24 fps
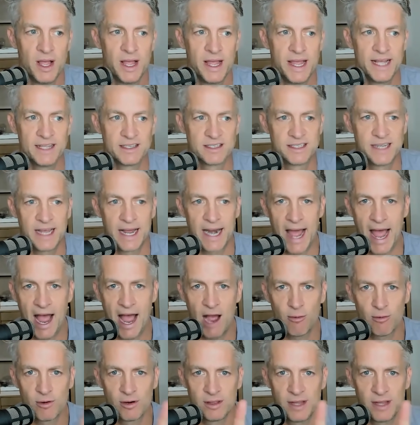it said
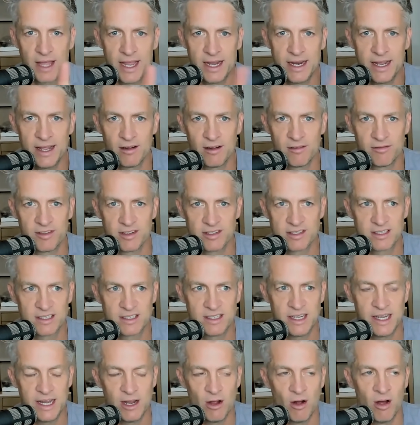our lady of the
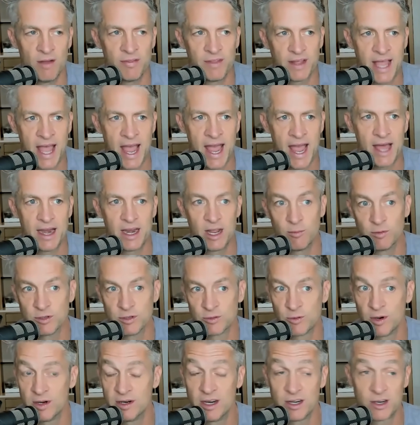sea on the can it was
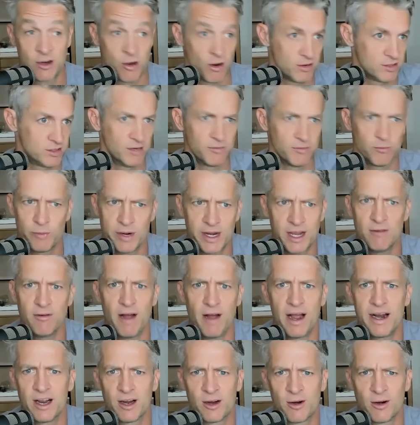written in cursive we can
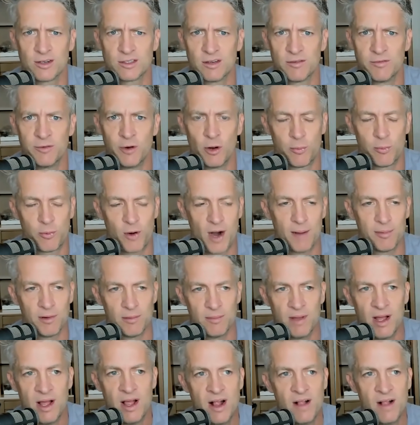write in cursive no problem